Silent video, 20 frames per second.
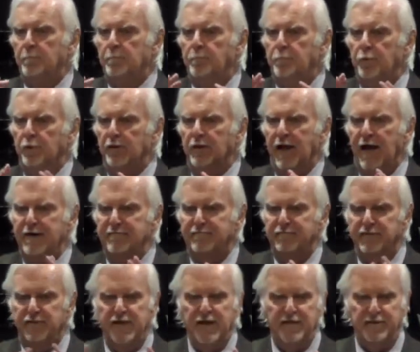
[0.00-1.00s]
put life
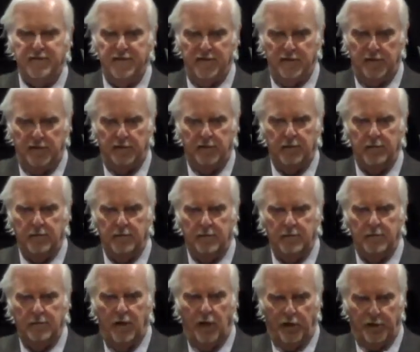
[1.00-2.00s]
and death in it
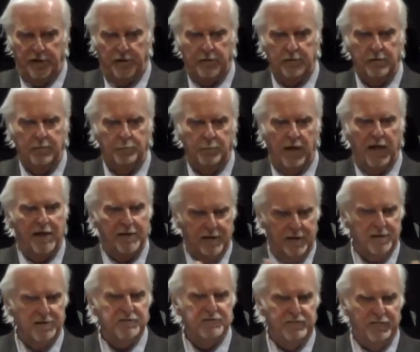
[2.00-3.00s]
on it, but I
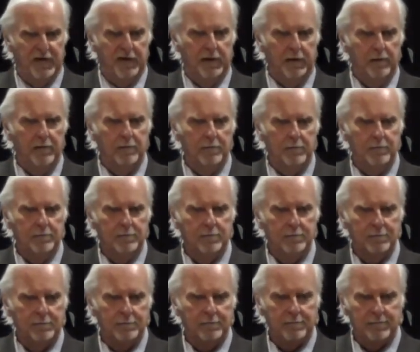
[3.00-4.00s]
think it's fun.
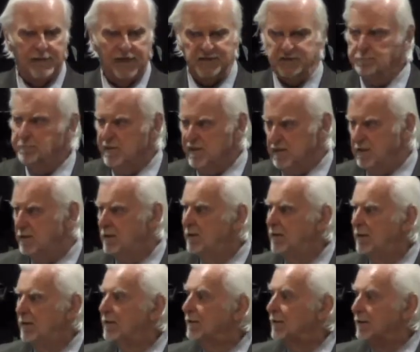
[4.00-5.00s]
That's me.
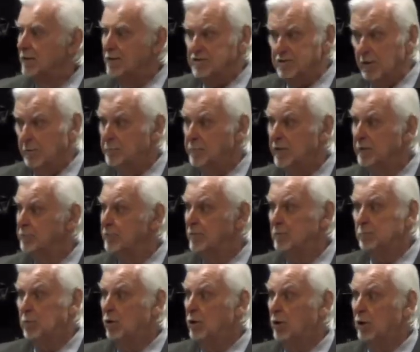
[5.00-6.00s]
Some people,
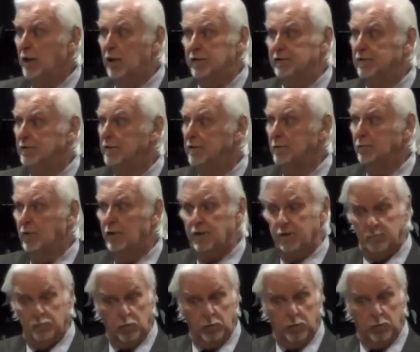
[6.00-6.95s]
boy, I'll tell you what,